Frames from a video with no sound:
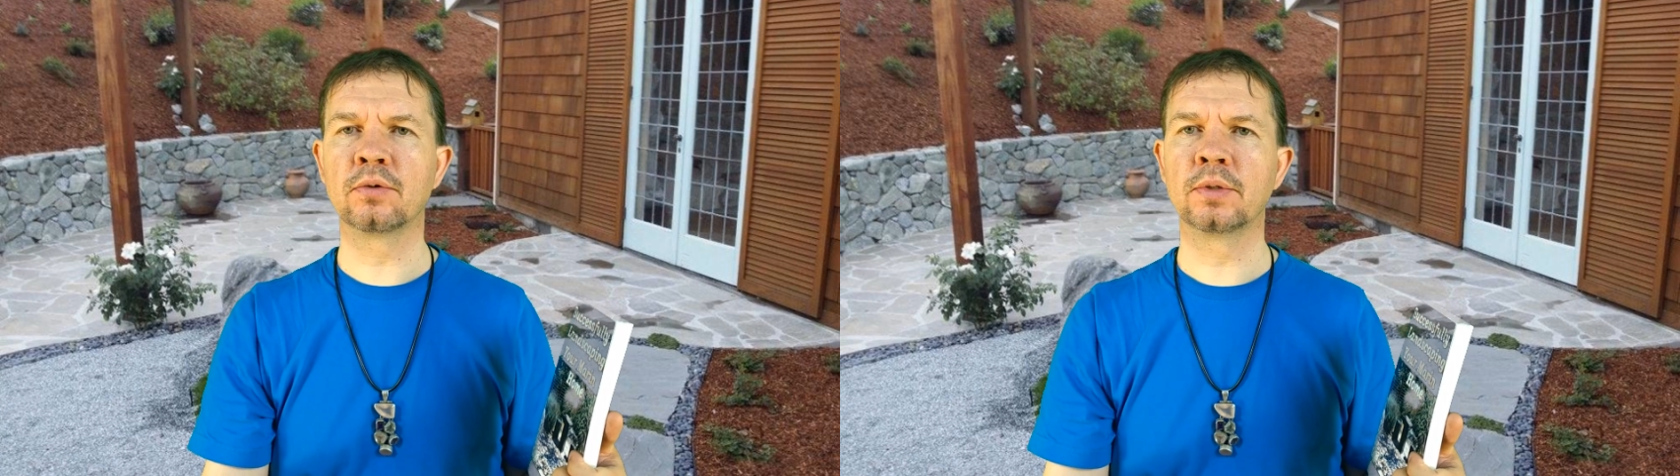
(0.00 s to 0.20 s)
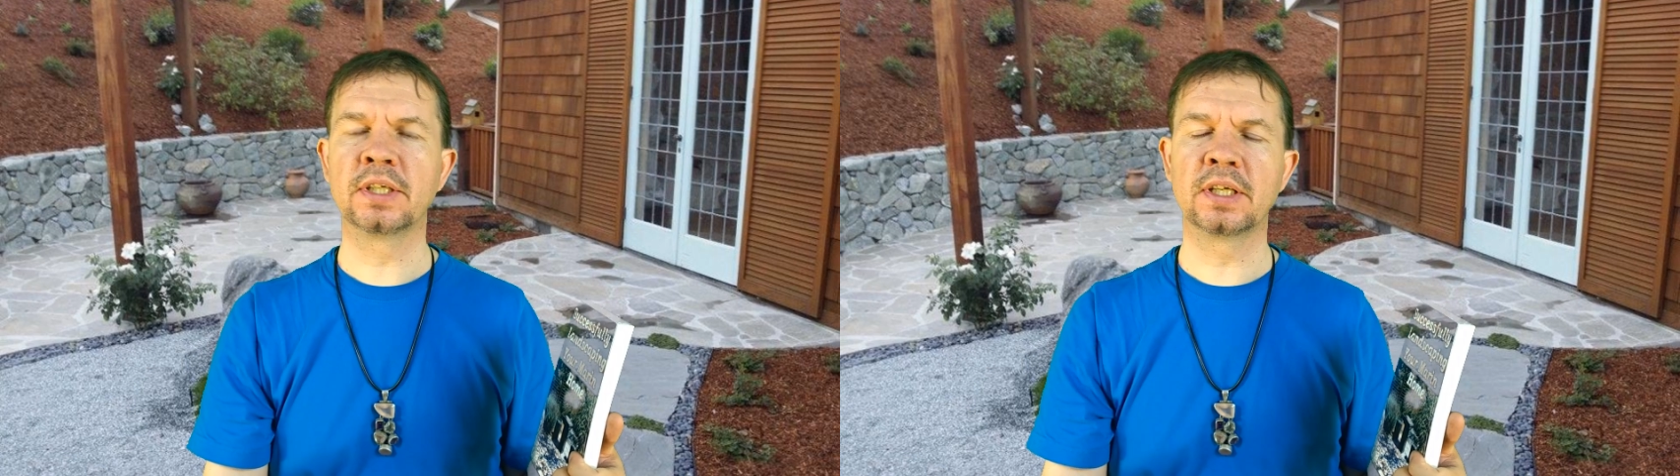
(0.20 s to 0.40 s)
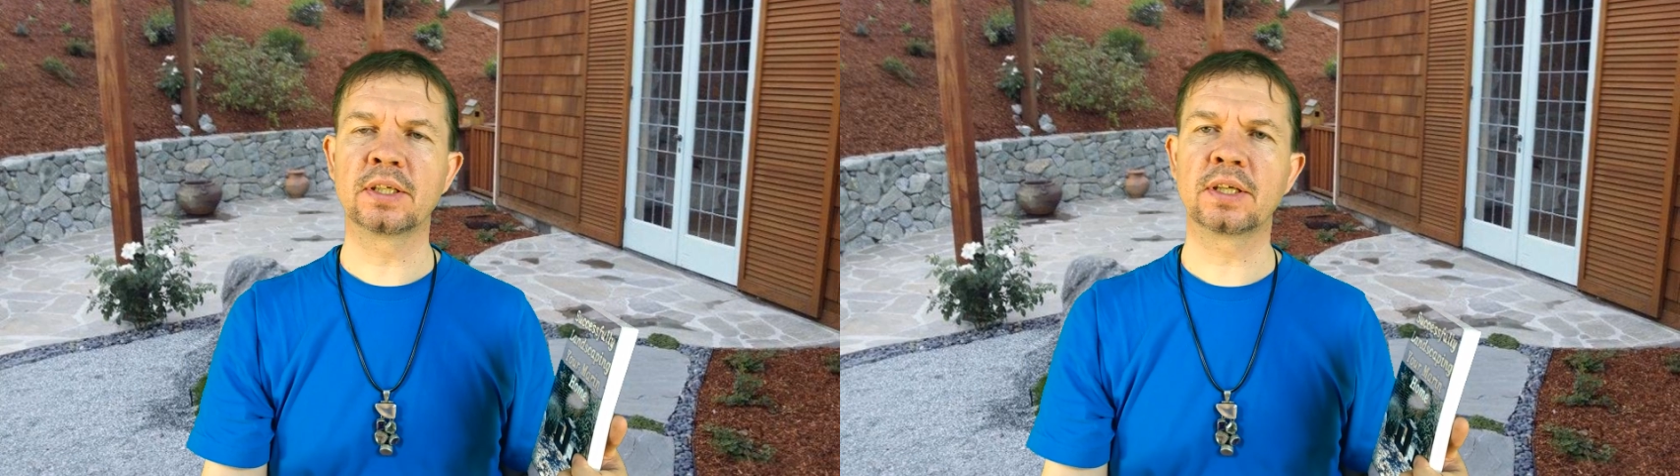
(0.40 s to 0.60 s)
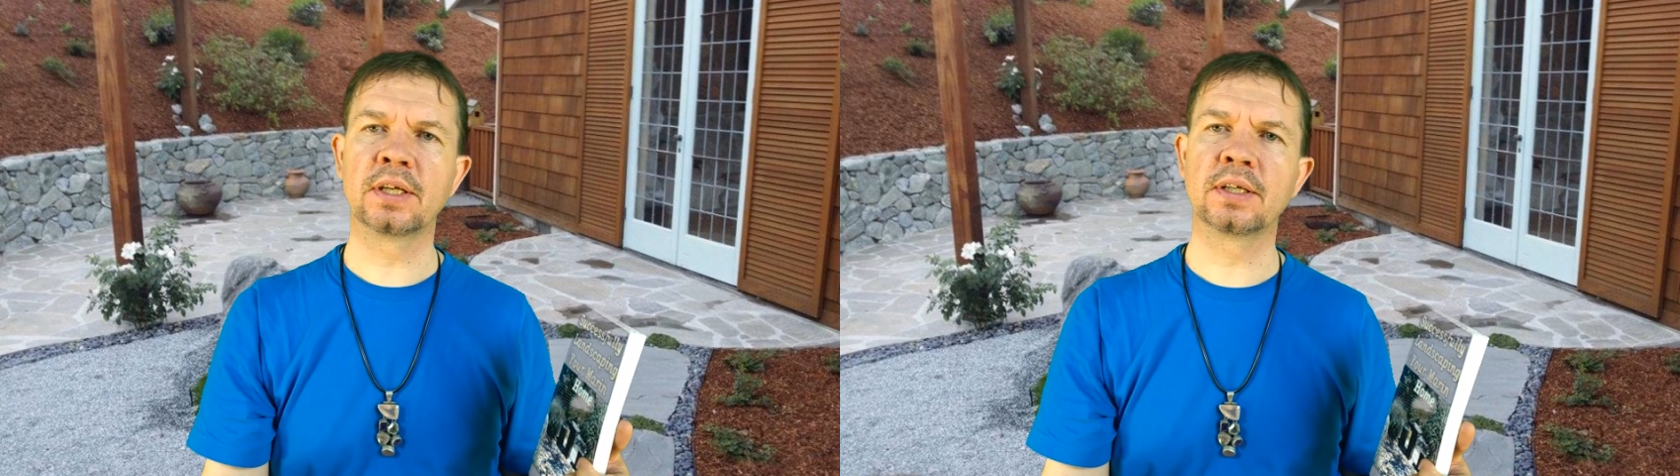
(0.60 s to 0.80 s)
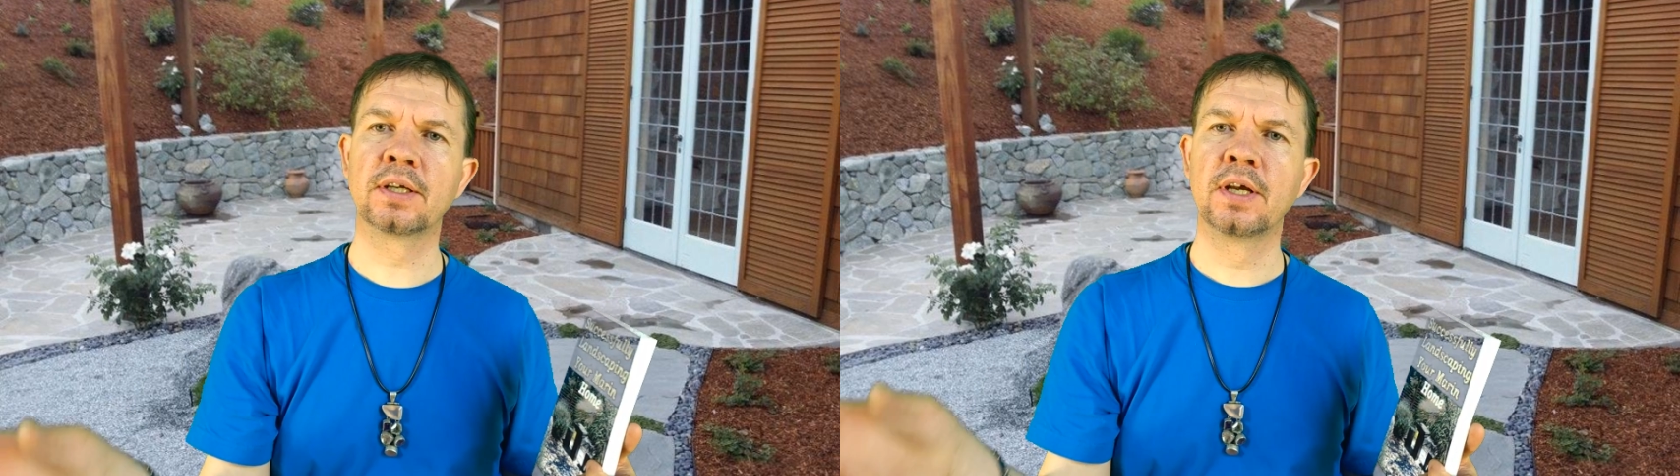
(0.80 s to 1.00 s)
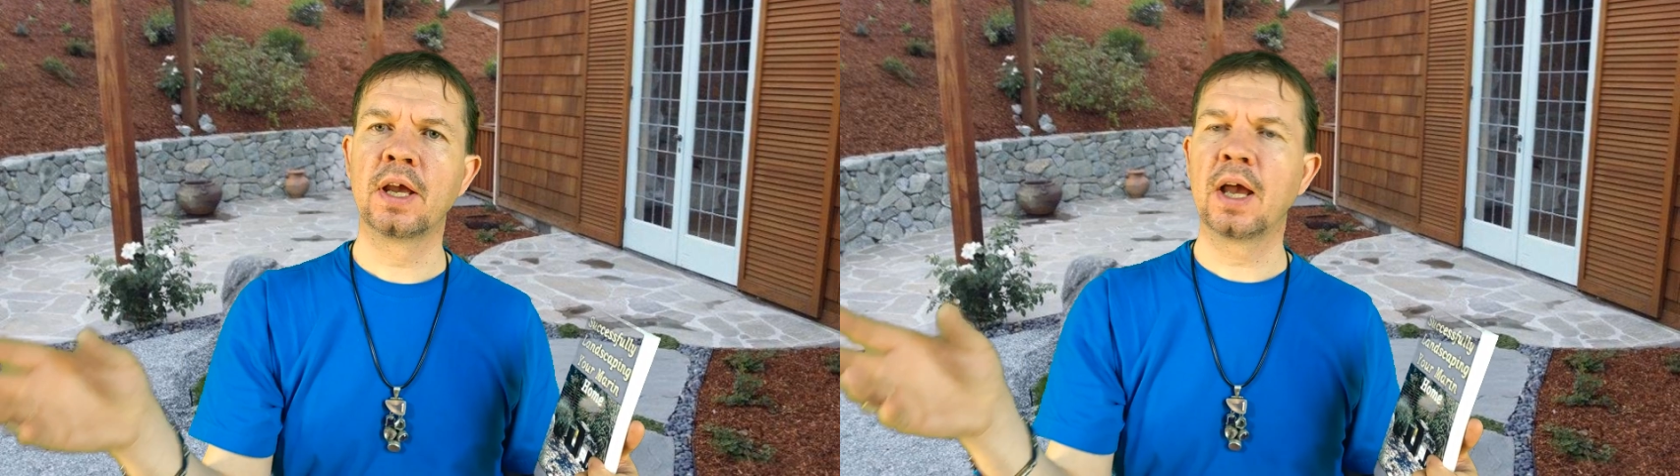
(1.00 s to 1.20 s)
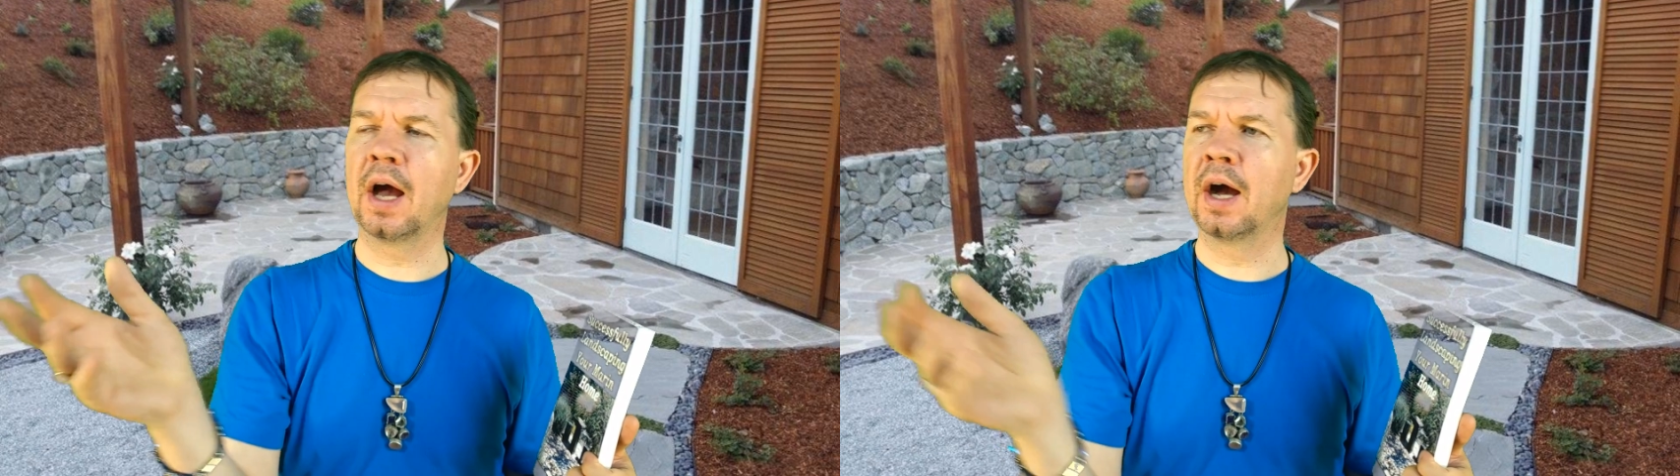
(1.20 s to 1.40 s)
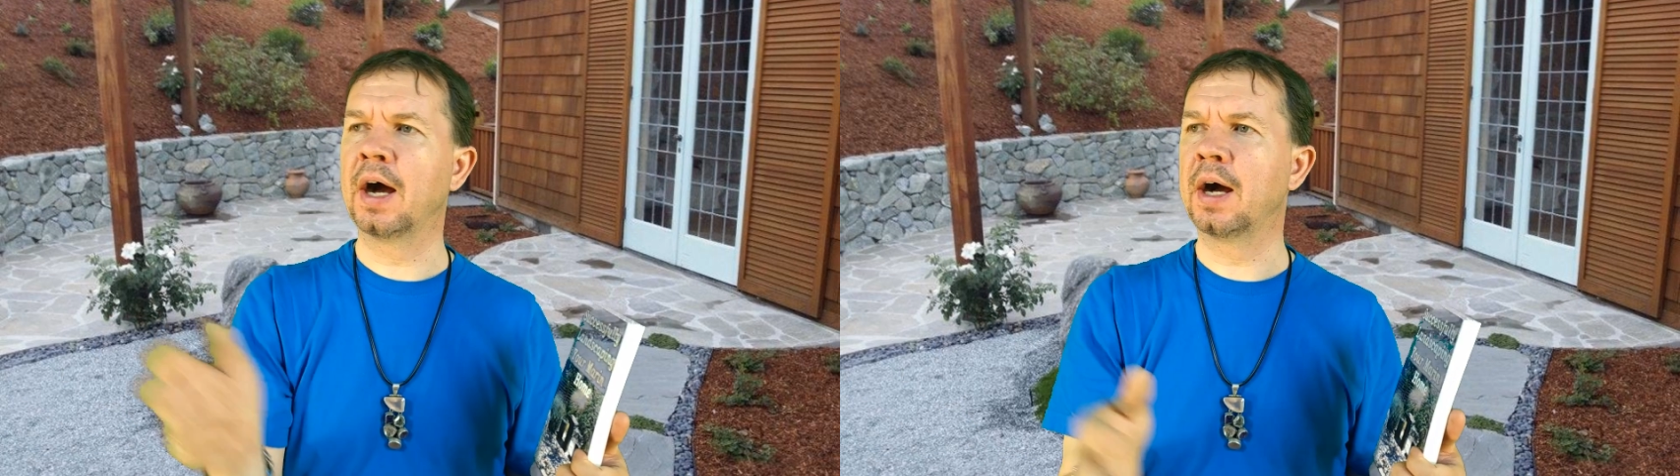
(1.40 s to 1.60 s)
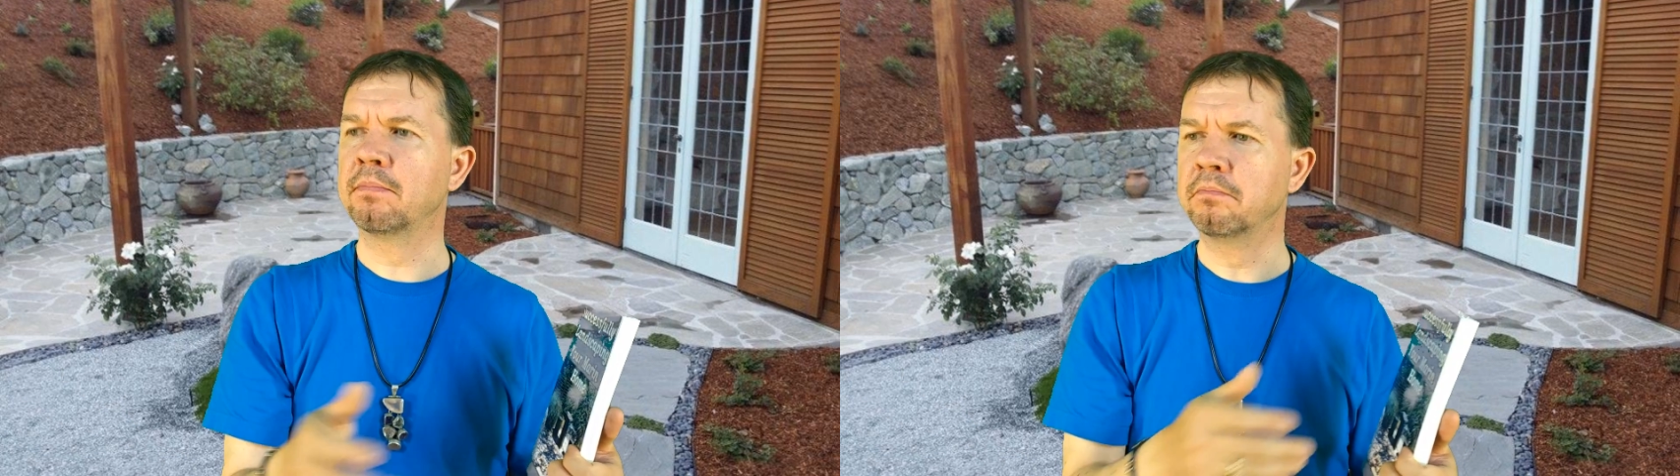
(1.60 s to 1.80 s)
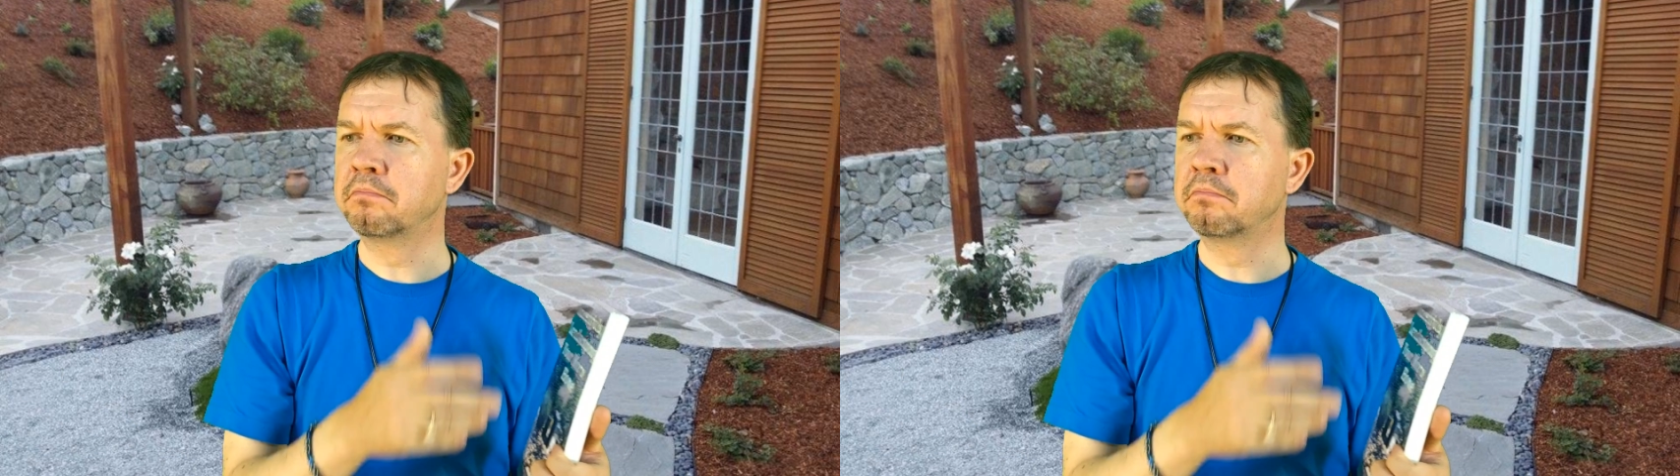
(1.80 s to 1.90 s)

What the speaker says: resistant? How